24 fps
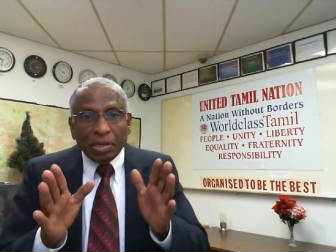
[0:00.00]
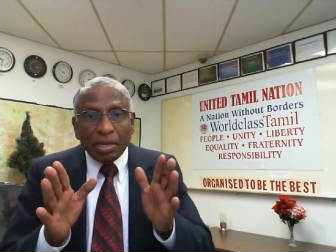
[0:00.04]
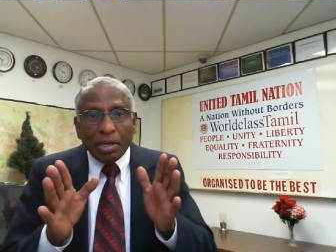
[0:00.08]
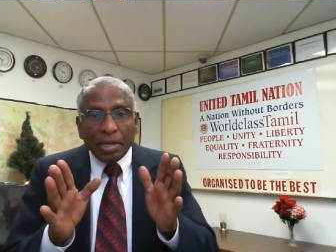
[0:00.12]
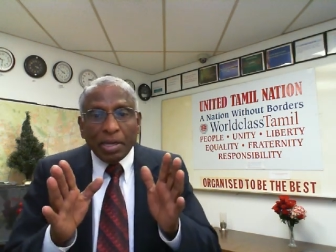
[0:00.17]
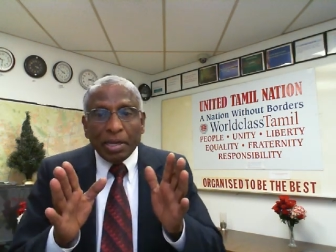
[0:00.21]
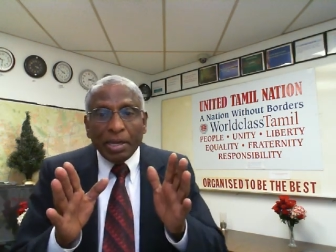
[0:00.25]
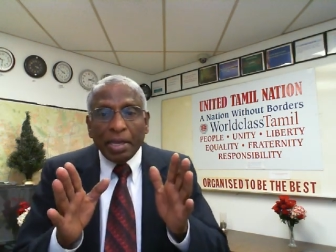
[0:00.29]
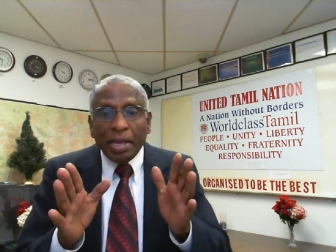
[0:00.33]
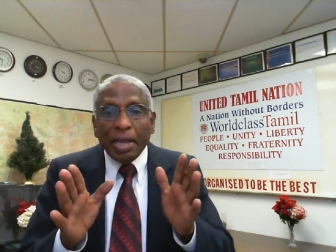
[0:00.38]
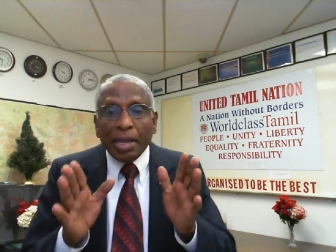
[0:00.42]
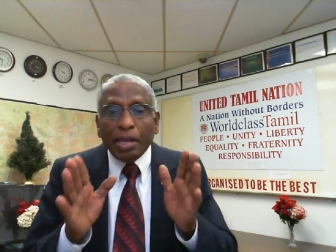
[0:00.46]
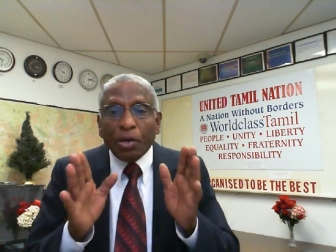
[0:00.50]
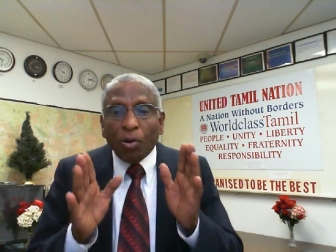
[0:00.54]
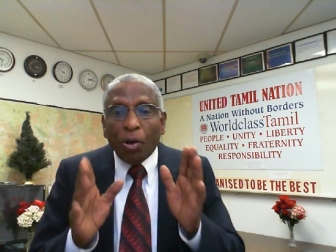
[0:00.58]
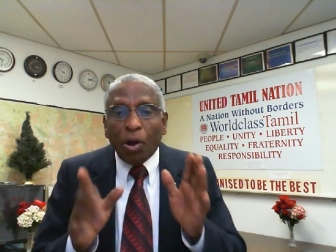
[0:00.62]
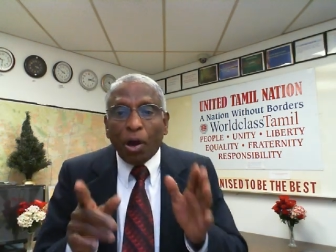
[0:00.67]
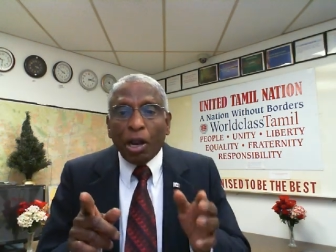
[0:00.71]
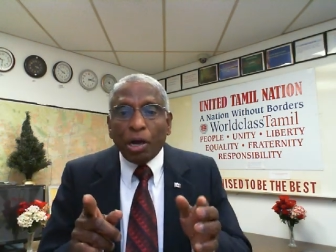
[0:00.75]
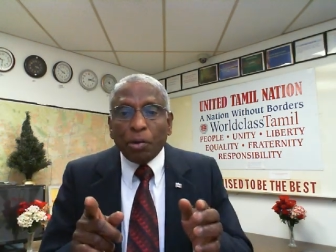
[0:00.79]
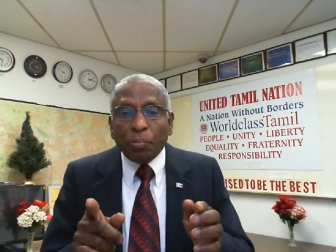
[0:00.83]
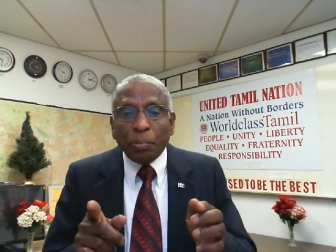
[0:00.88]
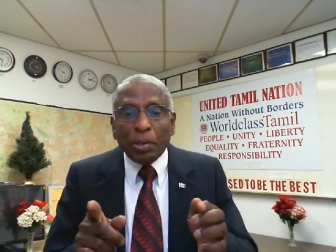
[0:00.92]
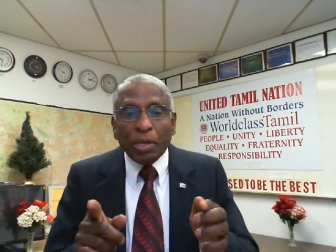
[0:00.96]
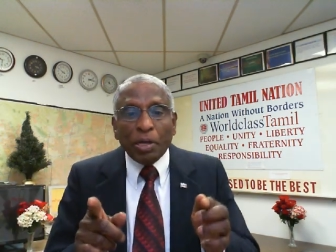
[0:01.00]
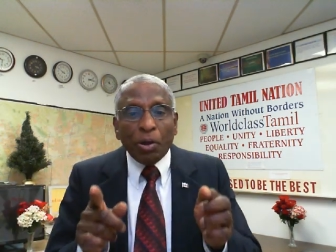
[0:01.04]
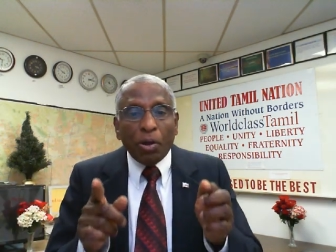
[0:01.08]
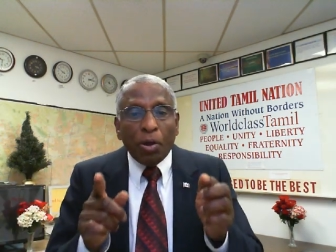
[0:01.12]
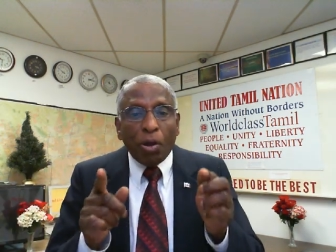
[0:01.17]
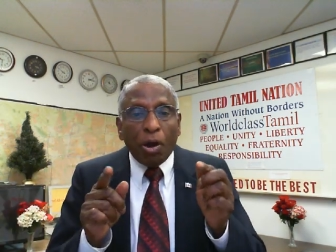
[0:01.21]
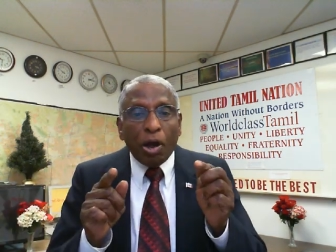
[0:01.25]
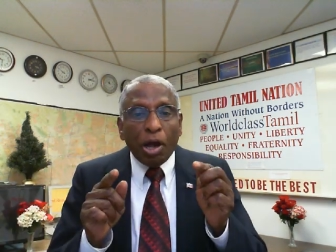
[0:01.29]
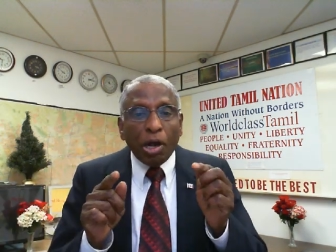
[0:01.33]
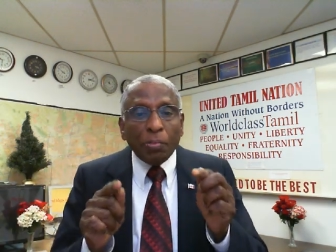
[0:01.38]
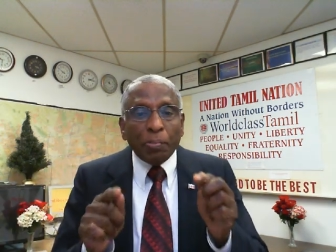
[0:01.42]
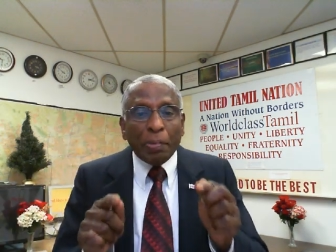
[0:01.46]
he called me
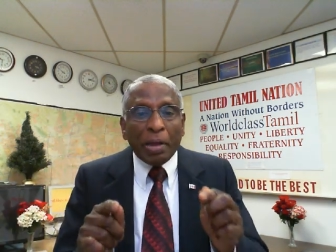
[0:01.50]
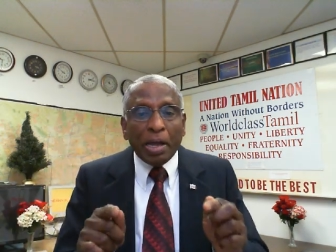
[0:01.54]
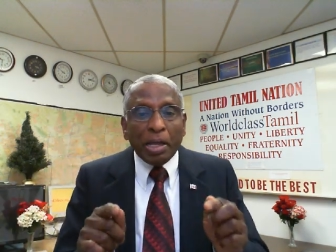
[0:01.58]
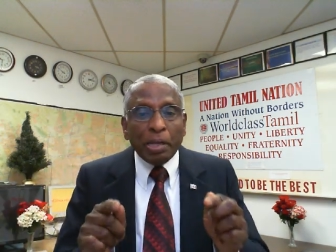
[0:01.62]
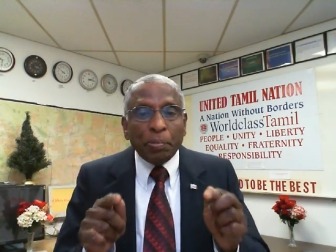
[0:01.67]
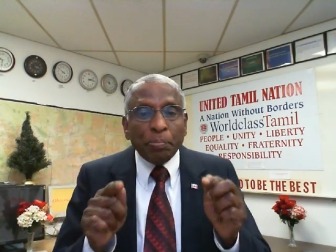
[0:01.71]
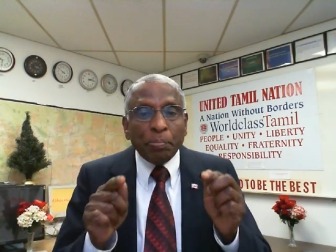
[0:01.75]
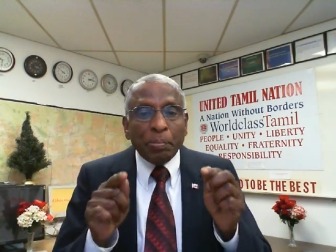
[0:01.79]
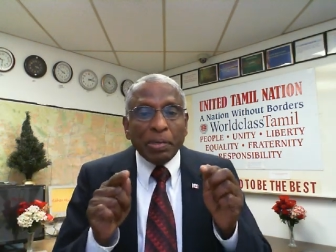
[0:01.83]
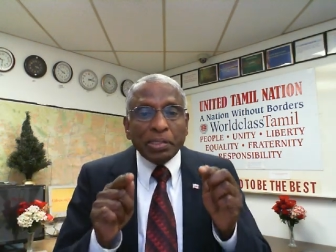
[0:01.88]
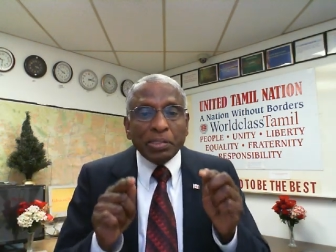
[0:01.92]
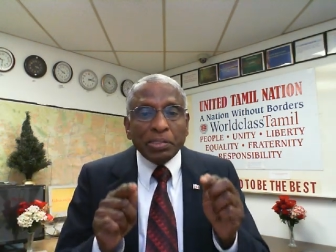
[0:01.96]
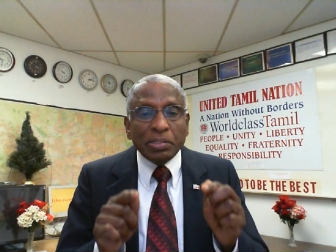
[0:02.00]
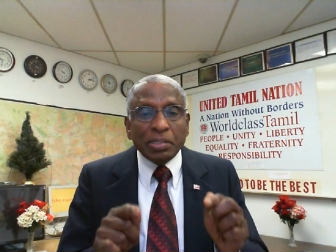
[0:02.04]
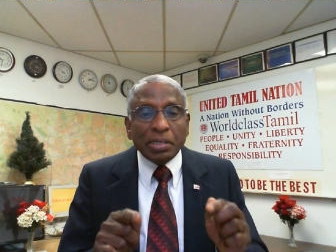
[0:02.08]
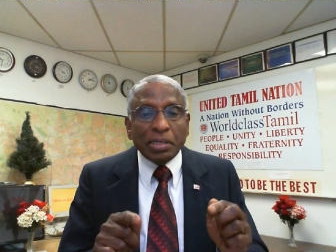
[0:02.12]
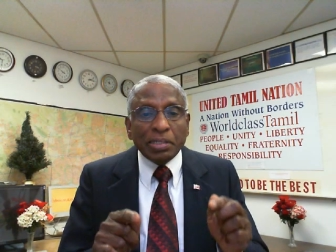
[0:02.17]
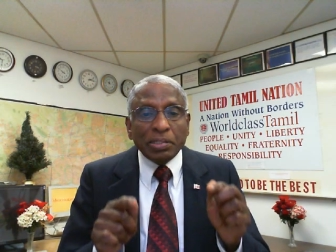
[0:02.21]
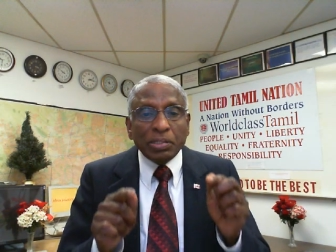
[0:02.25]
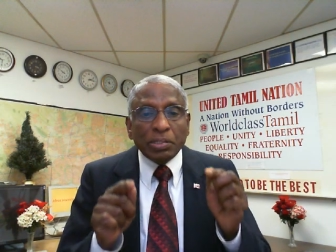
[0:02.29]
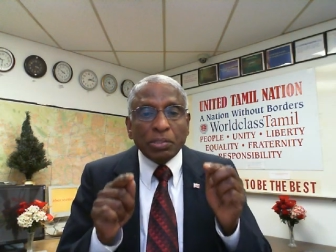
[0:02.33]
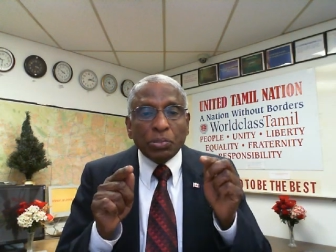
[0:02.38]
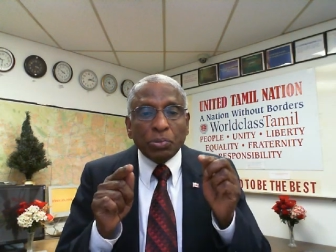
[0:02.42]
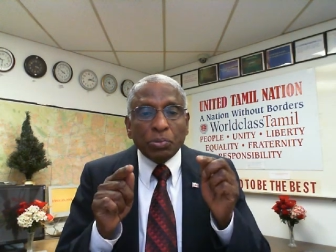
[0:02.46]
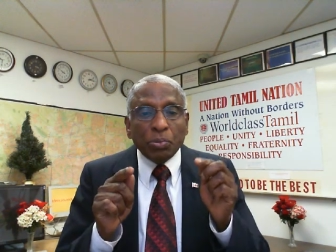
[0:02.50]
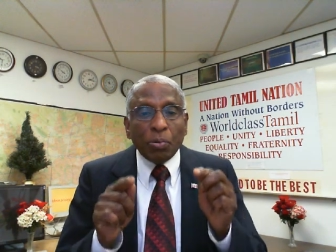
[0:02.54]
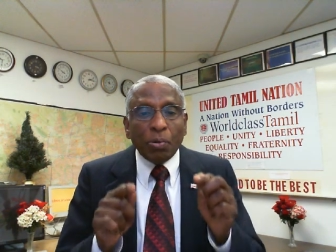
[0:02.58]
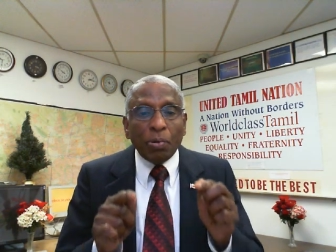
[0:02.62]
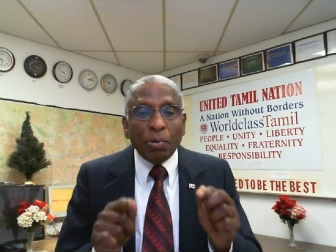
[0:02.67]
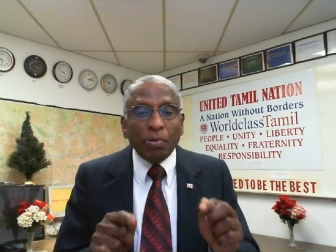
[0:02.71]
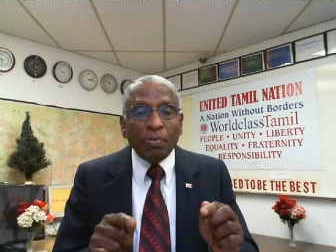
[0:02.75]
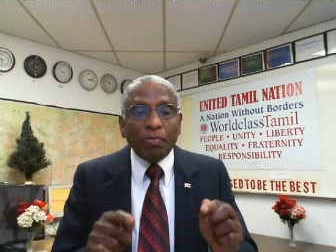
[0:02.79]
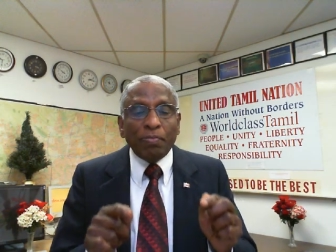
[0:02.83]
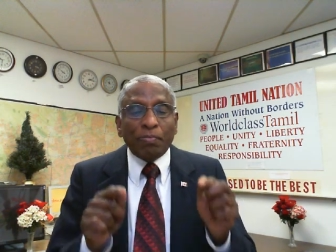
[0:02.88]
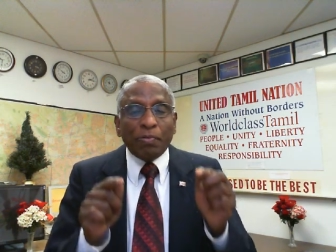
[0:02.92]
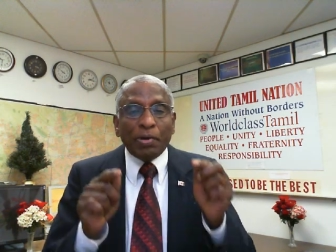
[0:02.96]
on my business
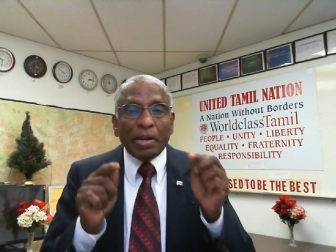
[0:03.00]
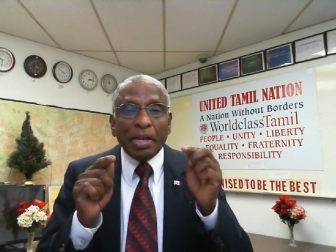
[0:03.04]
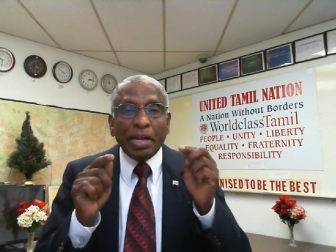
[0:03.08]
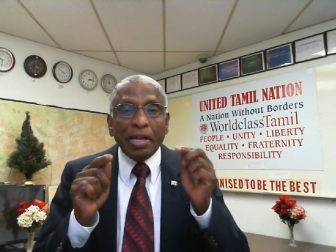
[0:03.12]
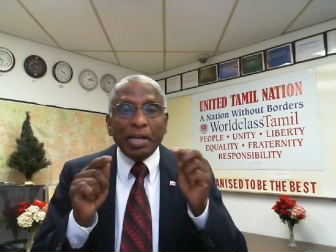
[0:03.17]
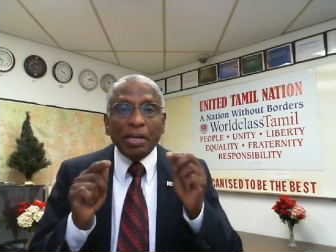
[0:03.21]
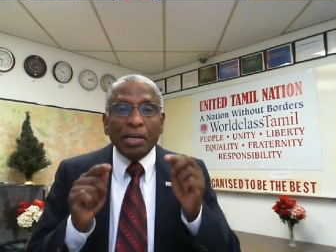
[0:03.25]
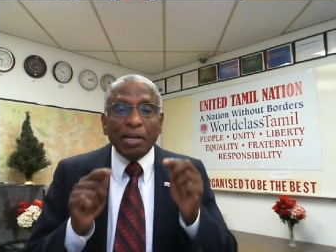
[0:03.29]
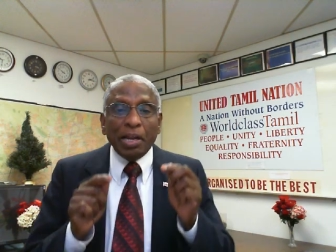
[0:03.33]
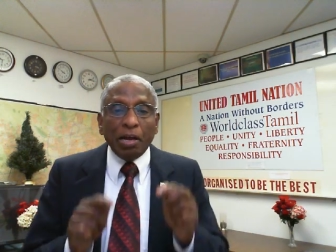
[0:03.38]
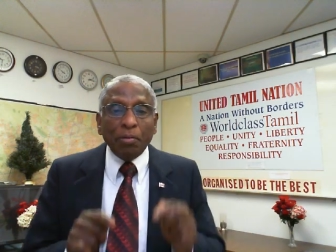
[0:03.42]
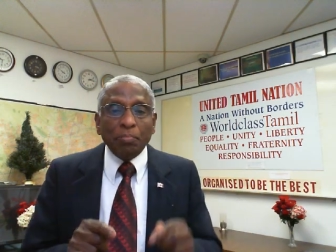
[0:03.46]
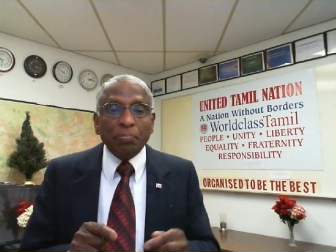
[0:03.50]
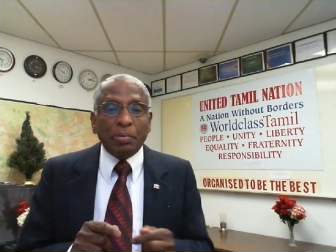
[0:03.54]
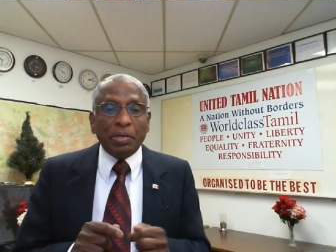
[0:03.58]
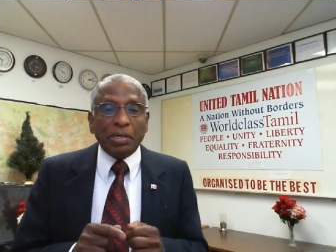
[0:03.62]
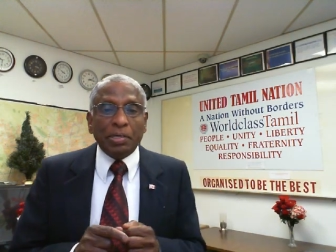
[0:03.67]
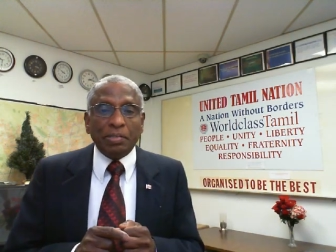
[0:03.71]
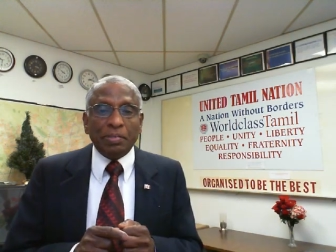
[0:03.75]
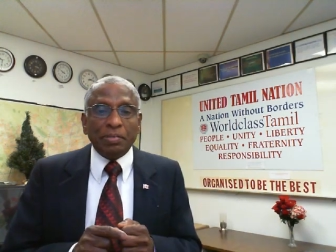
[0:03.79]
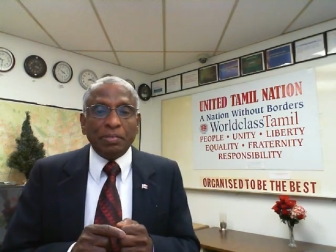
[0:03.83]
toll-free number.